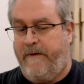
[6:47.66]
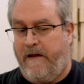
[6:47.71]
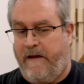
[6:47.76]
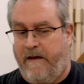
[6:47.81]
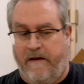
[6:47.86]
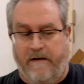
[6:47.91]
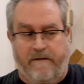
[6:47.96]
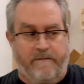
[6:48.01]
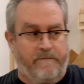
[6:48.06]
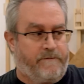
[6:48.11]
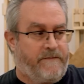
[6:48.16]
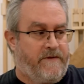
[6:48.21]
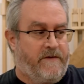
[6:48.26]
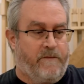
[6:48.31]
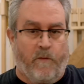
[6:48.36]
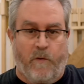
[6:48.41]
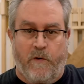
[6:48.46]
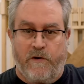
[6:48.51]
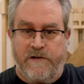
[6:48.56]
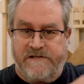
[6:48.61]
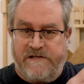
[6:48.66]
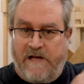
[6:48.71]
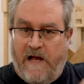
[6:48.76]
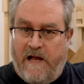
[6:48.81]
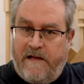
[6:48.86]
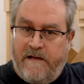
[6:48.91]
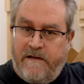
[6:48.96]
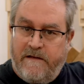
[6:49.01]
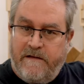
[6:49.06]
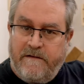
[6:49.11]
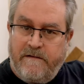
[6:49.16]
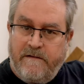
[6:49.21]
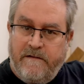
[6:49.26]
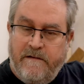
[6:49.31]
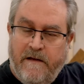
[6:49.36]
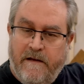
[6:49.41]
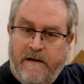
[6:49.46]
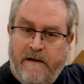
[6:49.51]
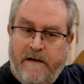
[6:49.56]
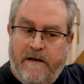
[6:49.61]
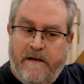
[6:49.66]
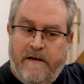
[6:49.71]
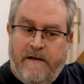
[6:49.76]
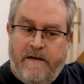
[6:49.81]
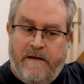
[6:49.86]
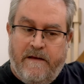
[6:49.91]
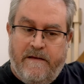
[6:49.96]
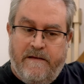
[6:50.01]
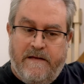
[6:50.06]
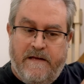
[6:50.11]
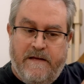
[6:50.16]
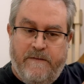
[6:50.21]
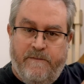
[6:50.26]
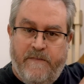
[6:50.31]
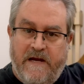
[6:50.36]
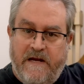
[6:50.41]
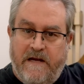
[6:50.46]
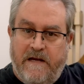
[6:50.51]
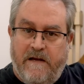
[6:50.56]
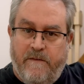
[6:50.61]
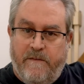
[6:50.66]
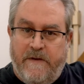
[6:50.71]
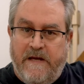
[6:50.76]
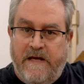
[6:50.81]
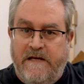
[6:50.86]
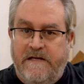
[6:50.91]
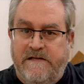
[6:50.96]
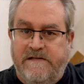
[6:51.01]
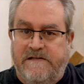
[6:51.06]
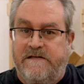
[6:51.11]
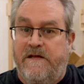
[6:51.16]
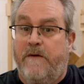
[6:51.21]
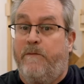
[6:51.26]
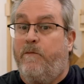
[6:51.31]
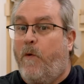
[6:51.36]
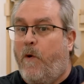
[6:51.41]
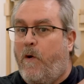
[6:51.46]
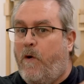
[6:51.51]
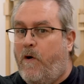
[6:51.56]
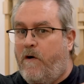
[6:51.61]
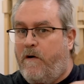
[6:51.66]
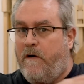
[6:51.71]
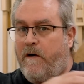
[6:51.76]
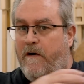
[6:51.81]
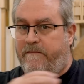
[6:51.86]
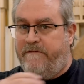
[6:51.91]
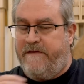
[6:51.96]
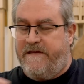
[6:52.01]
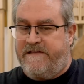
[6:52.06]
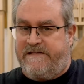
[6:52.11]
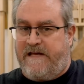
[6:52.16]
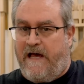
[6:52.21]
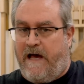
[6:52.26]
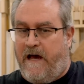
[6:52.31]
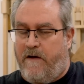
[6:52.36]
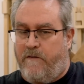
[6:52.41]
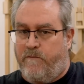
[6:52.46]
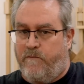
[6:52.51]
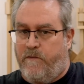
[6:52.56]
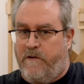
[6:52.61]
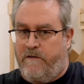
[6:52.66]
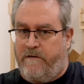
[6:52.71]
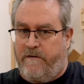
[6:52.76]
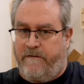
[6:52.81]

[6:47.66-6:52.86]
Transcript: um, the more solid the medium is, the more of the sound will